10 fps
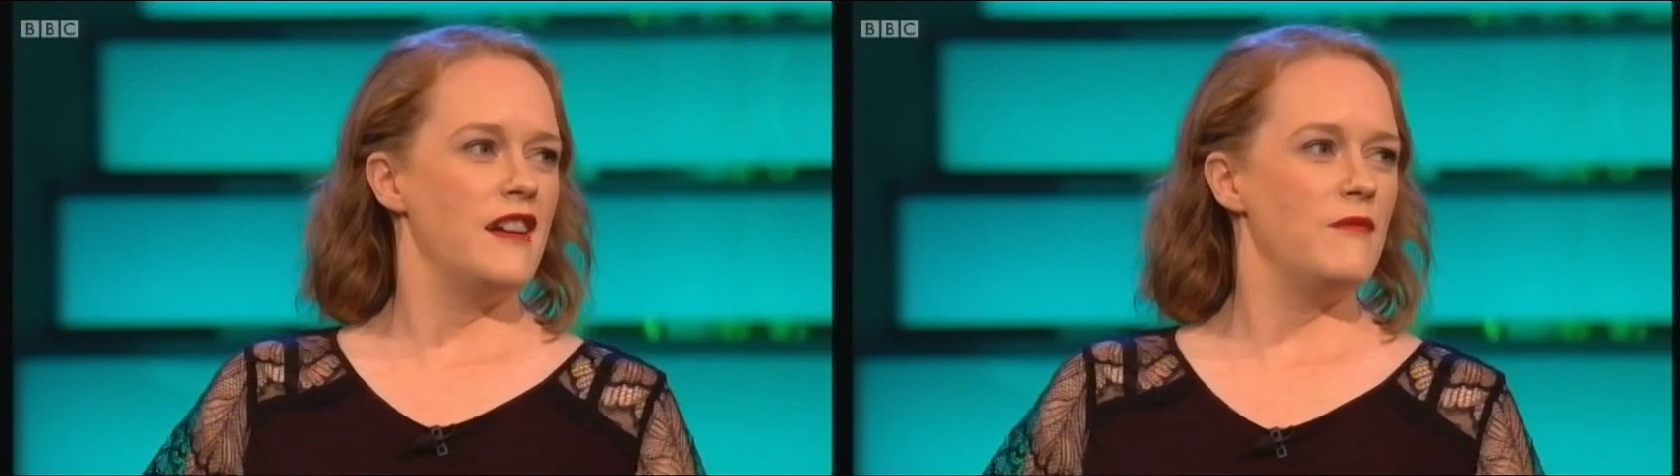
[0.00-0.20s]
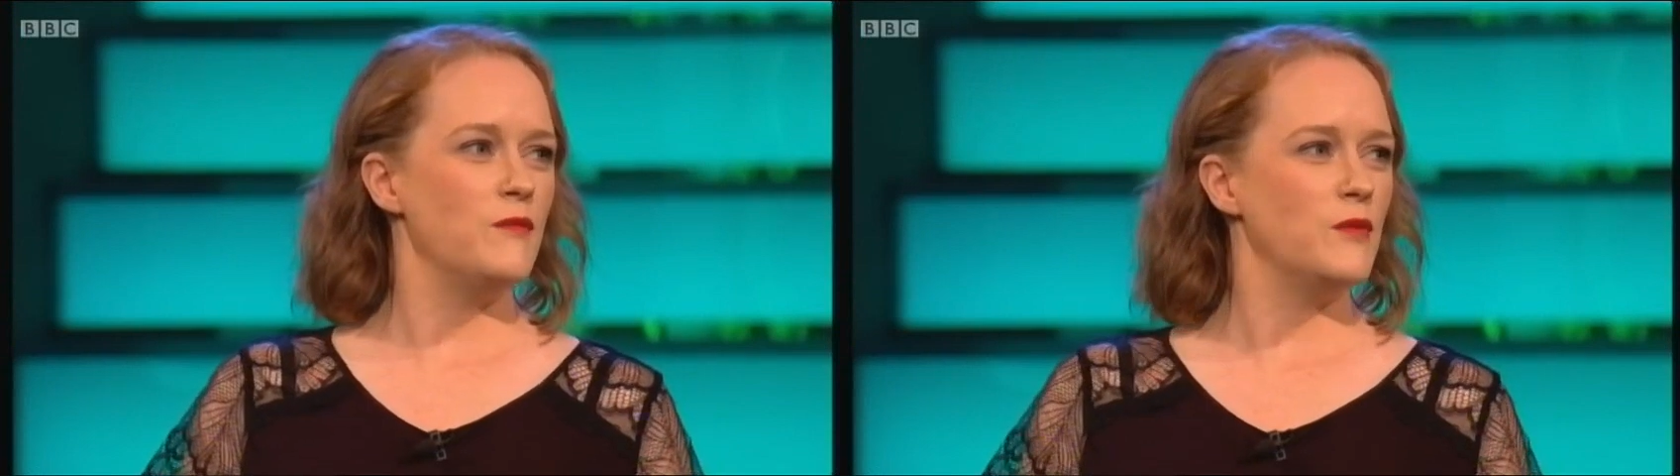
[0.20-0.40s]

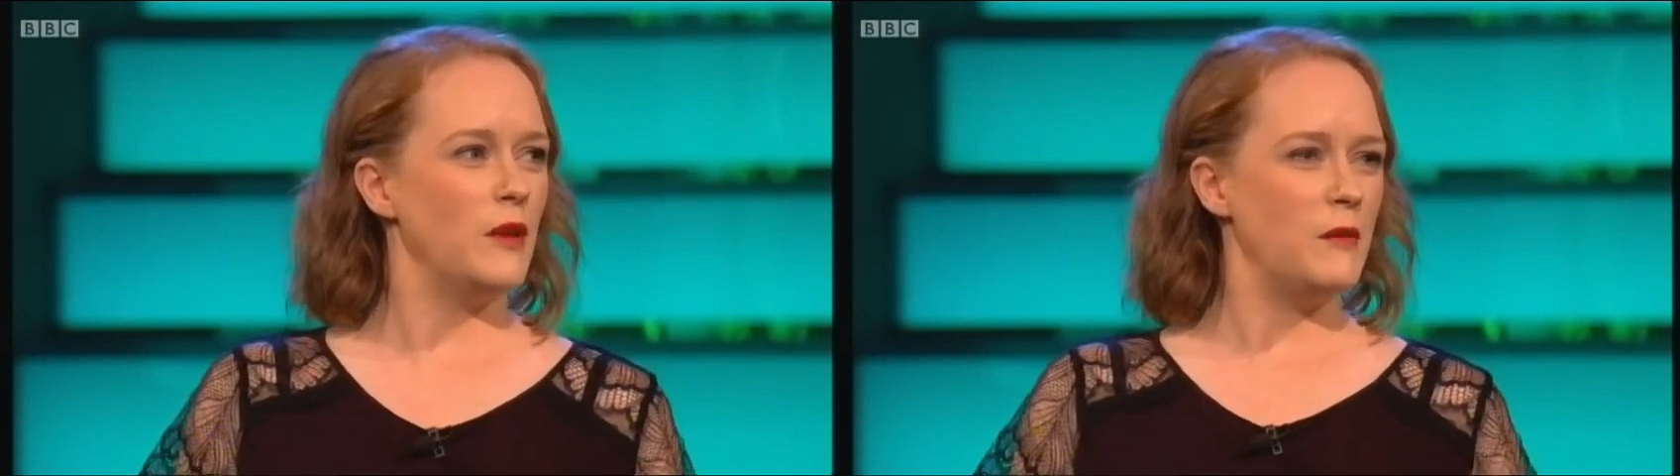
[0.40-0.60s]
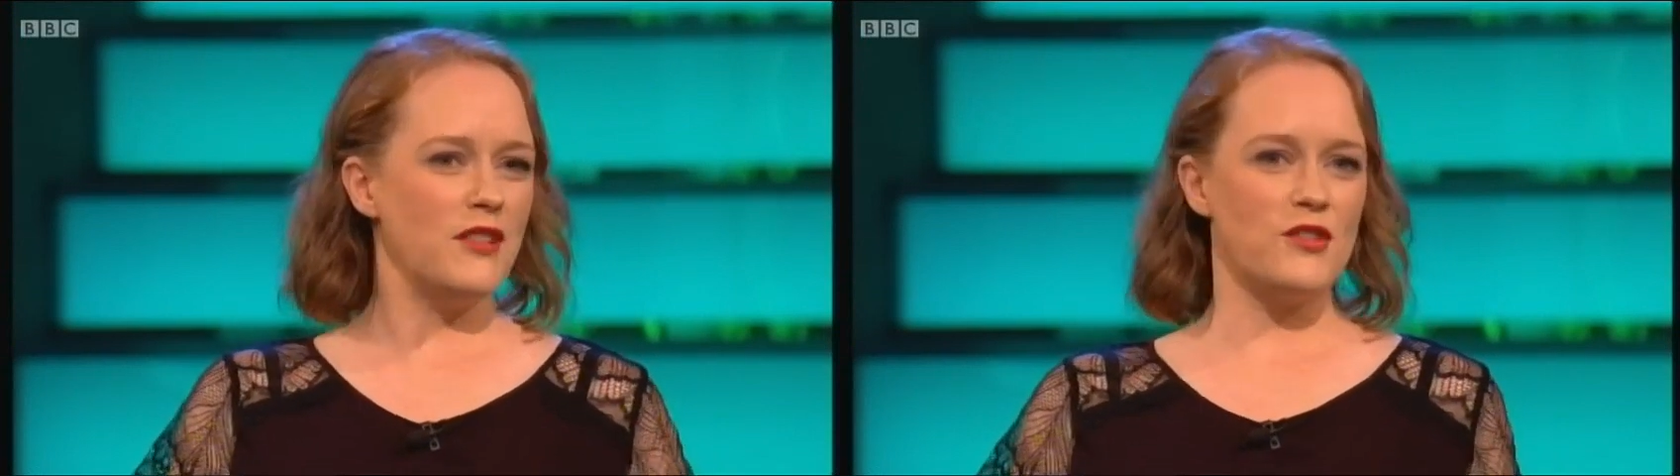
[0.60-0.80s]
I mean,
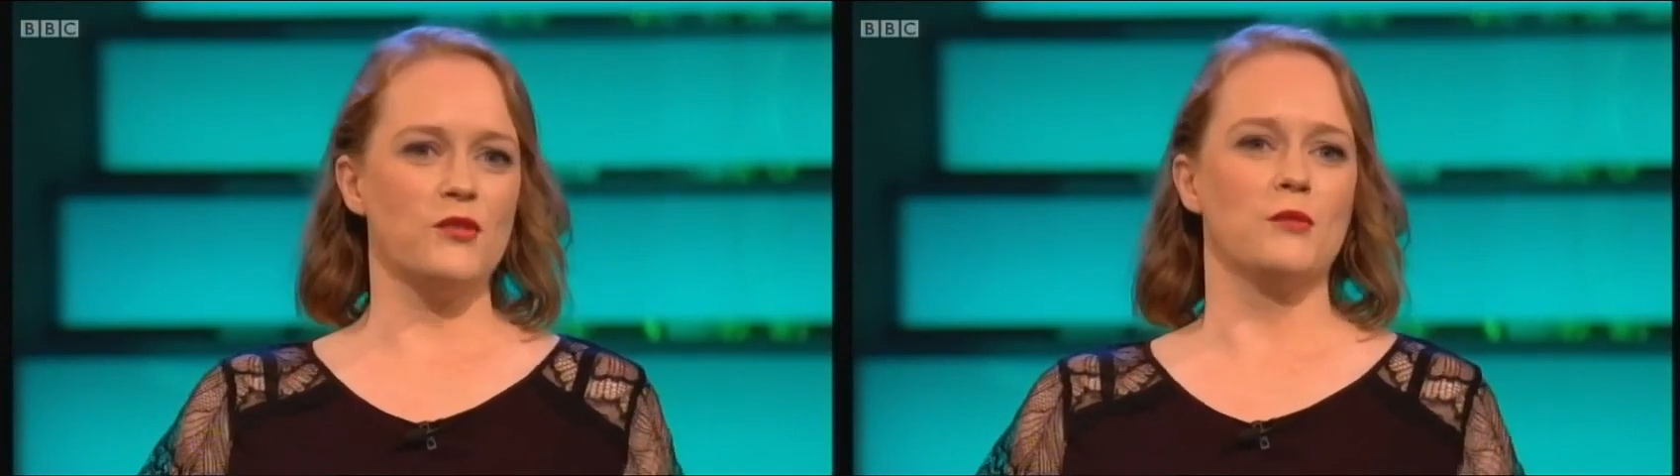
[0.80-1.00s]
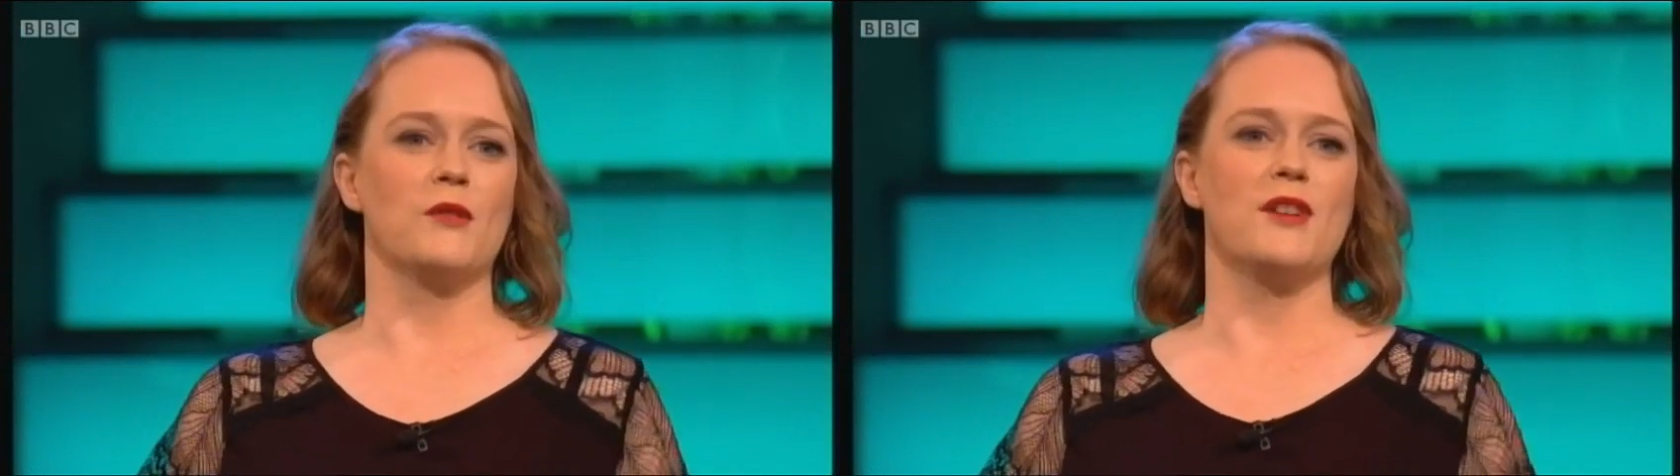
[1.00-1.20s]
I just
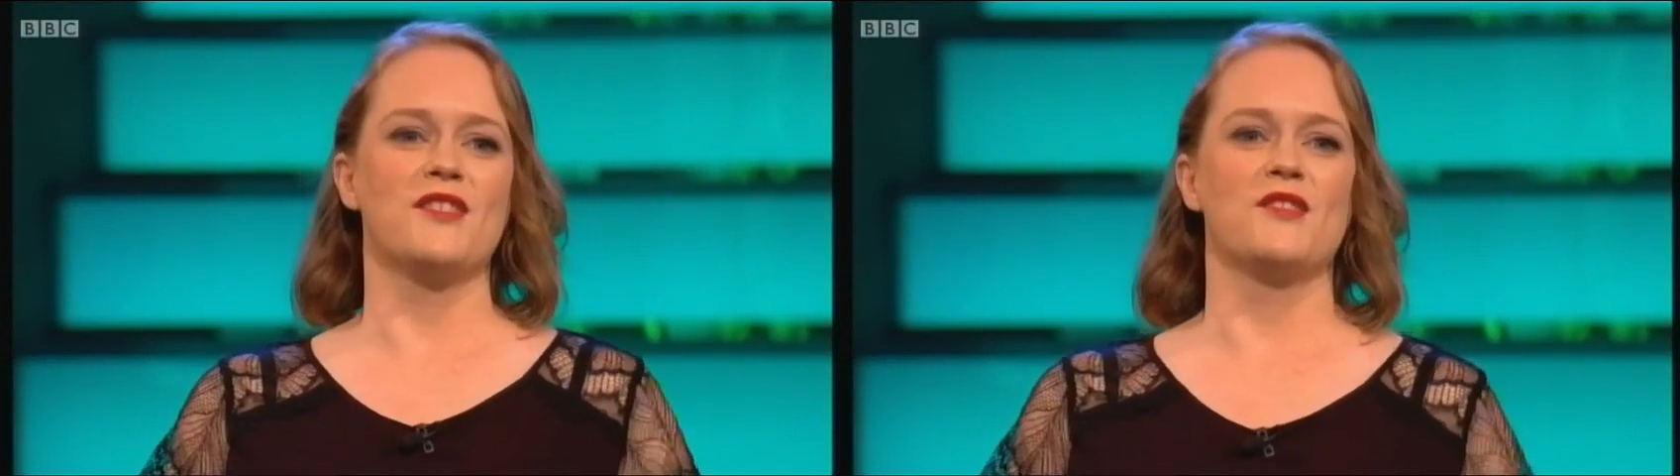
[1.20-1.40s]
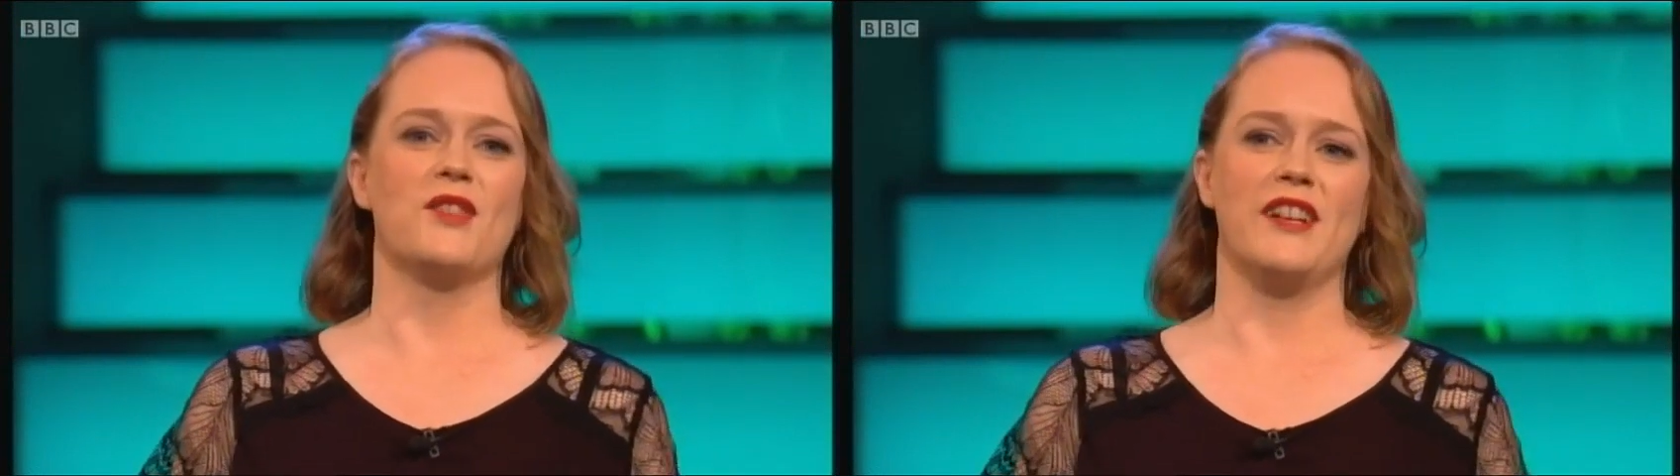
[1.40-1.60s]
got all my
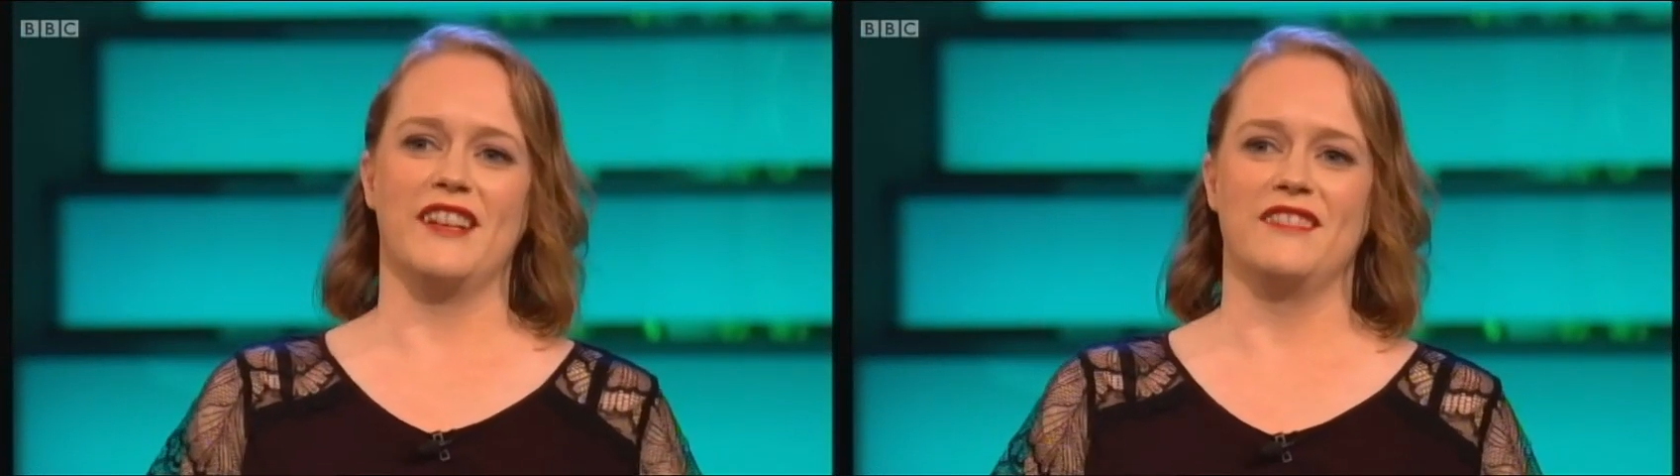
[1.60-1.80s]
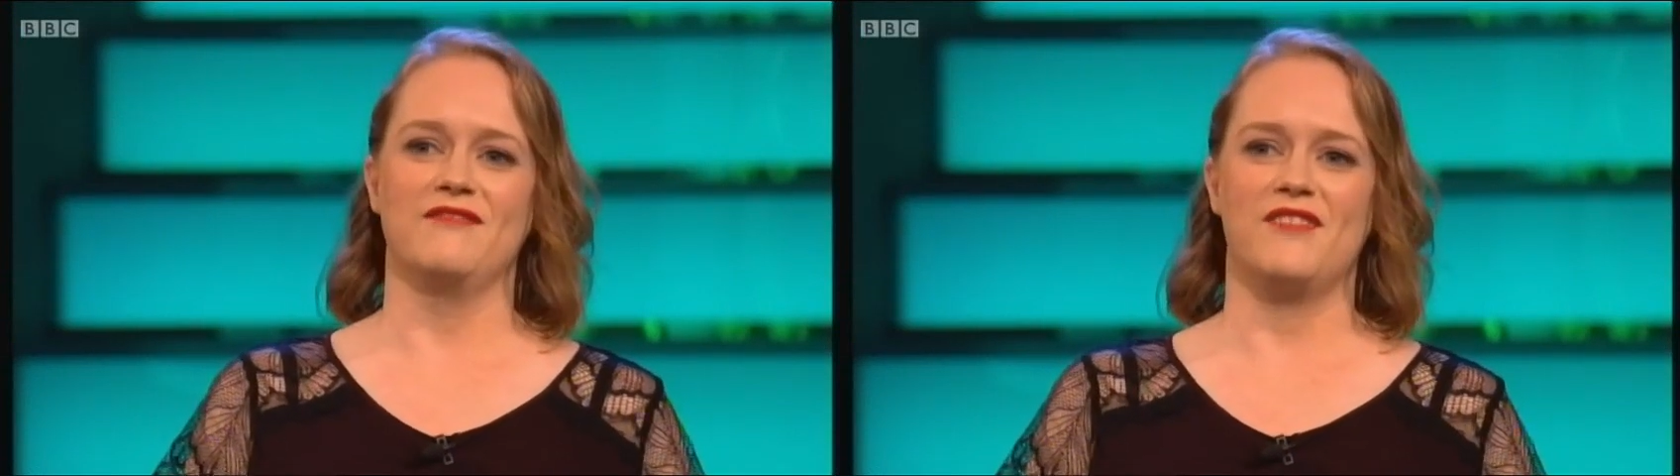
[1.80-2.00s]
questions right
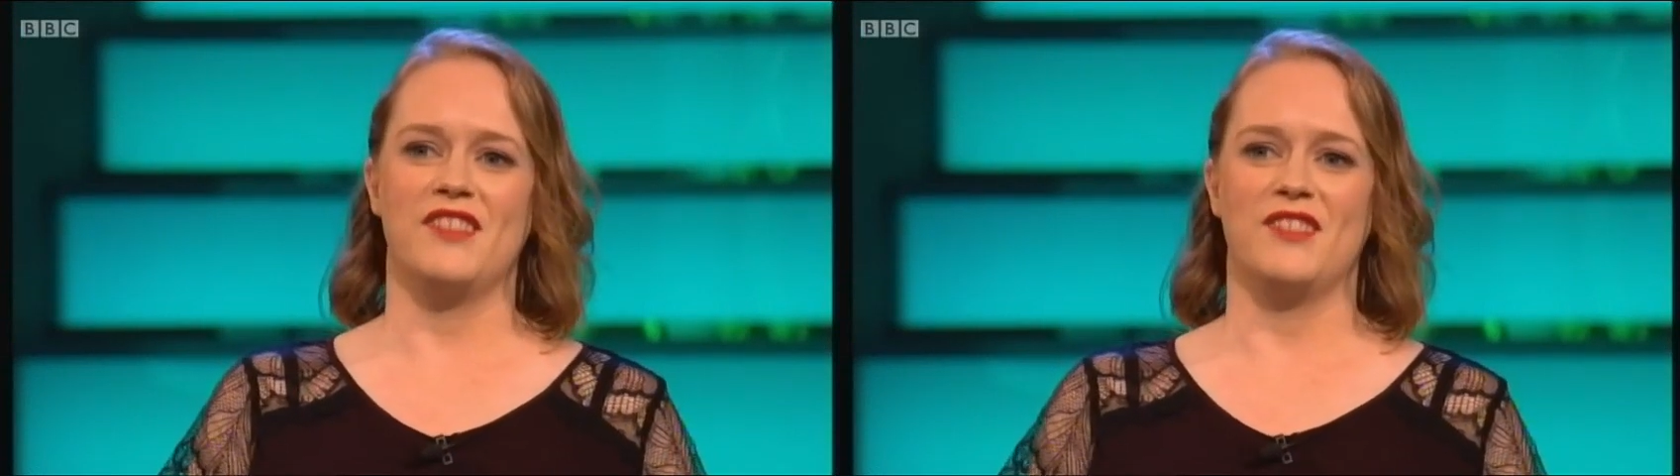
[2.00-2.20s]
again.